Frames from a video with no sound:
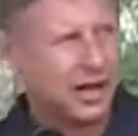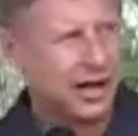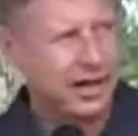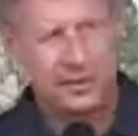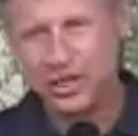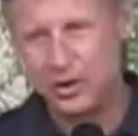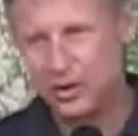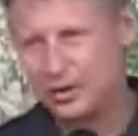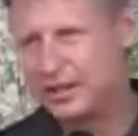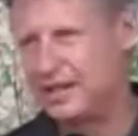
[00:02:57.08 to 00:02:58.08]
I am the
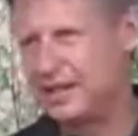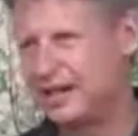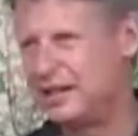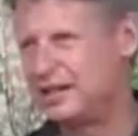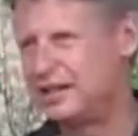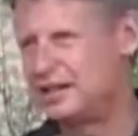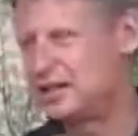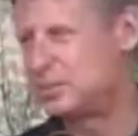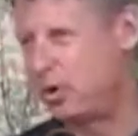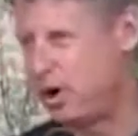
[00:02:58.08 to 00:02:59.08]
only candidate that
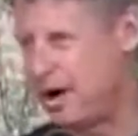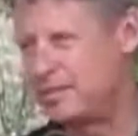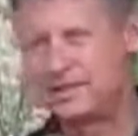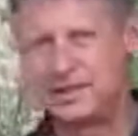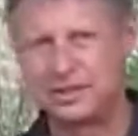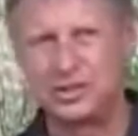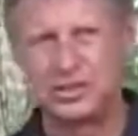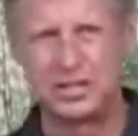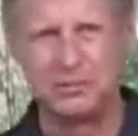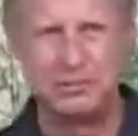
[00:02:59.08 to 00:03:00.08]
is promising to
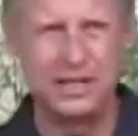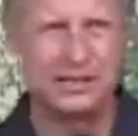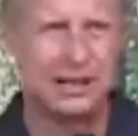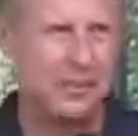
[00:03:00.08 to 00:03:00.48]
submit